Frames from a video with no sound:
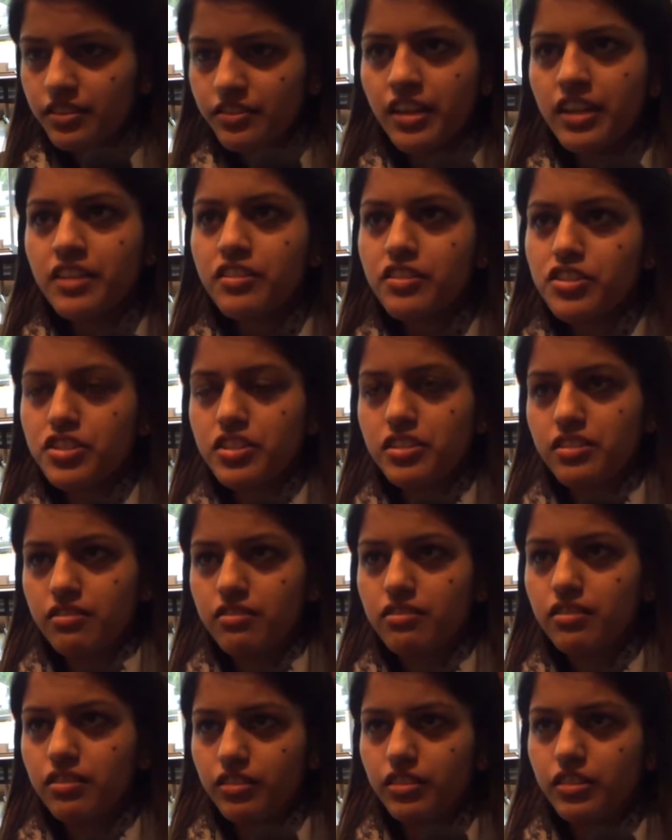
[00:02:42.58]
transition,
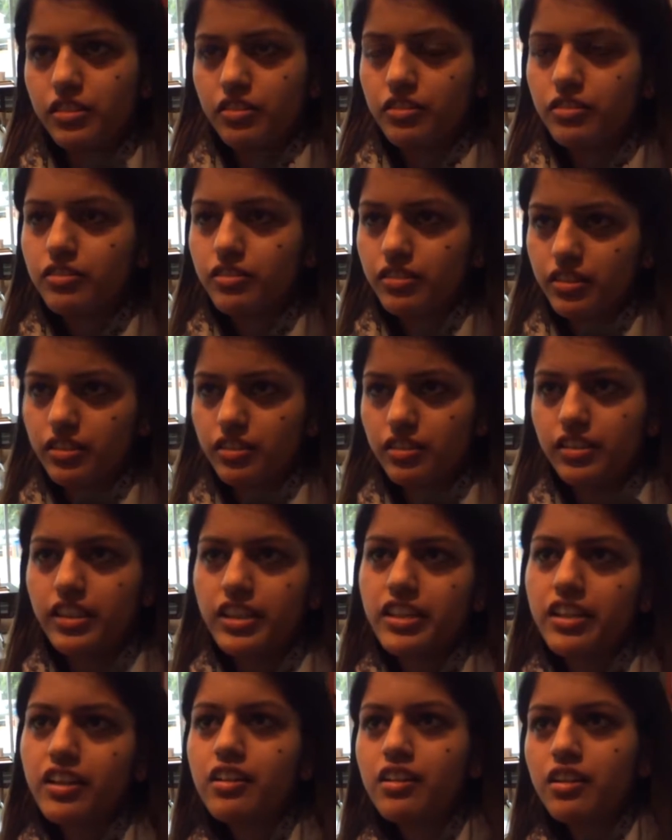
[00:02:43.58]
the
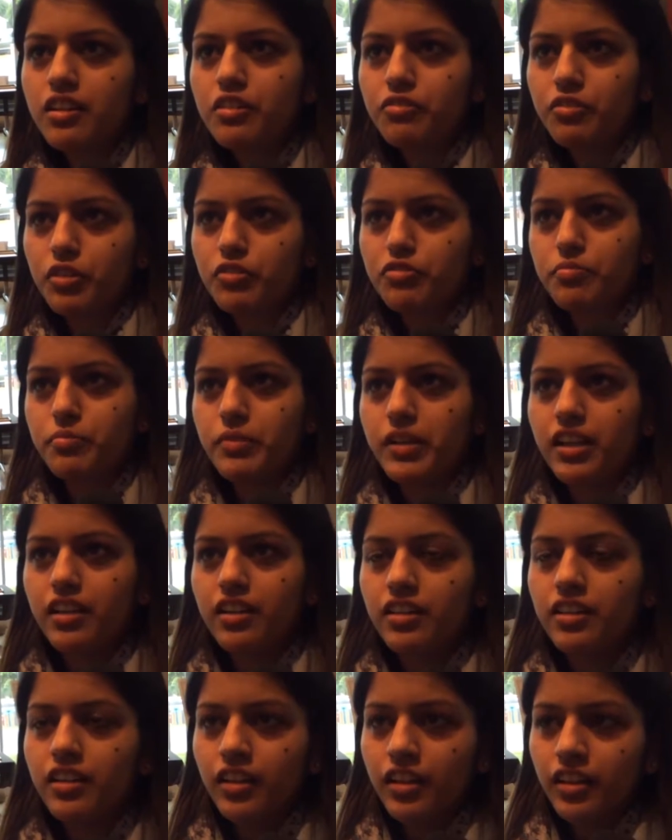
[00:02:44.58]
learning curve of
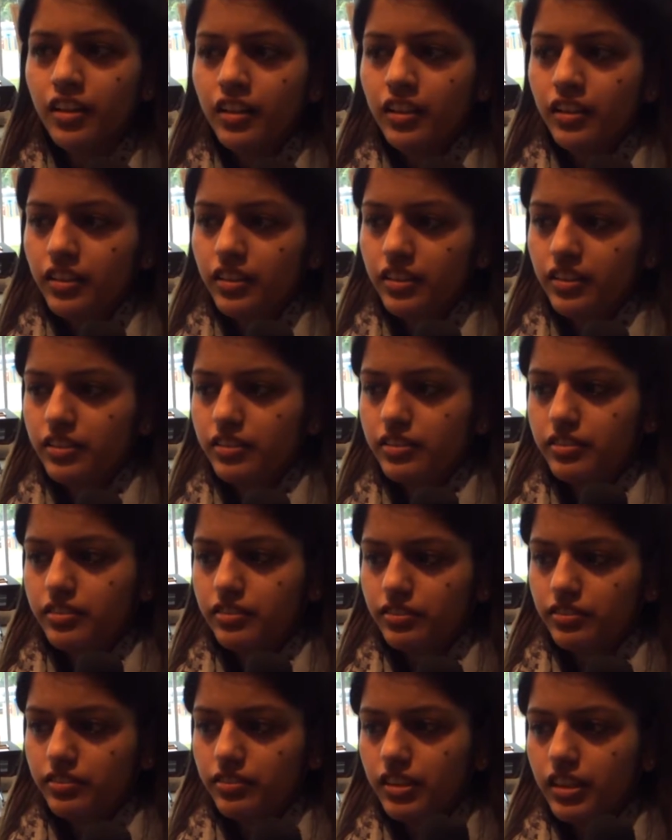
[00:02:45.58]
my uh,
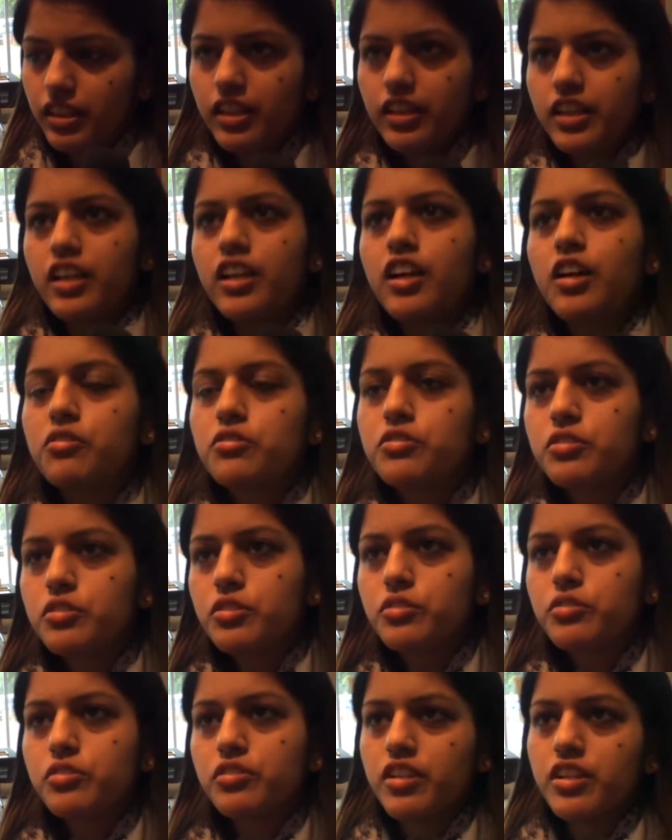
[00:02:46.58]
learning how to
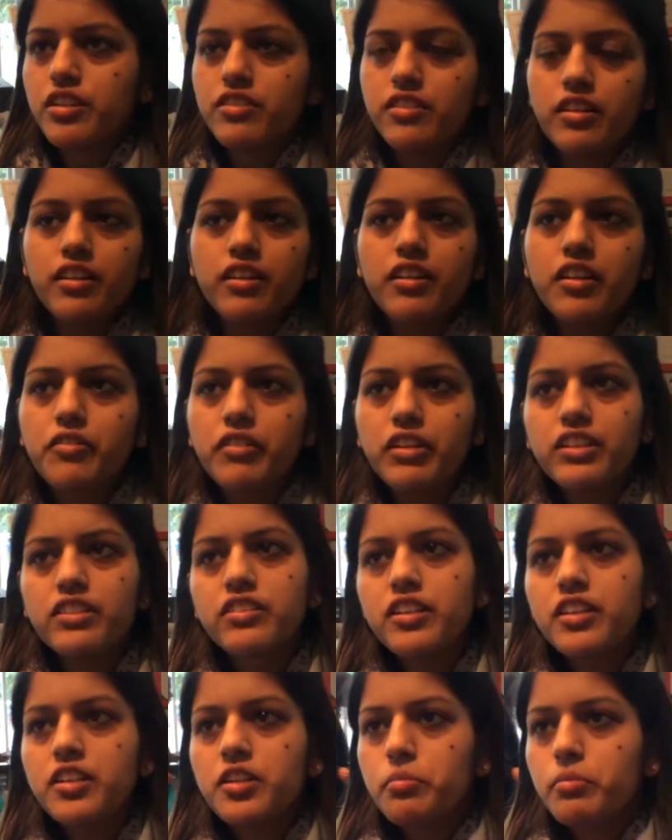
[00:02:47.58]
use laser engrave and
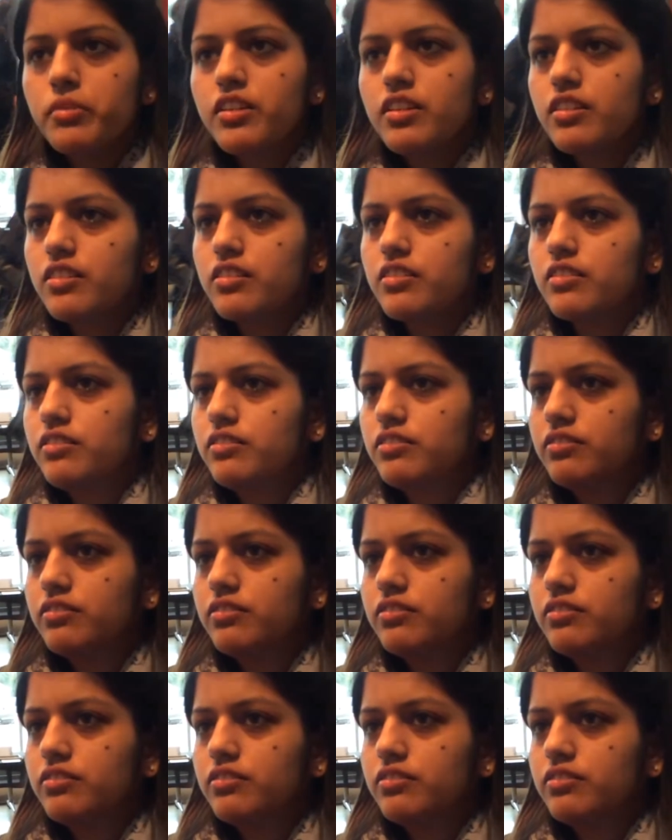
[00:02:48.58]
3D printer.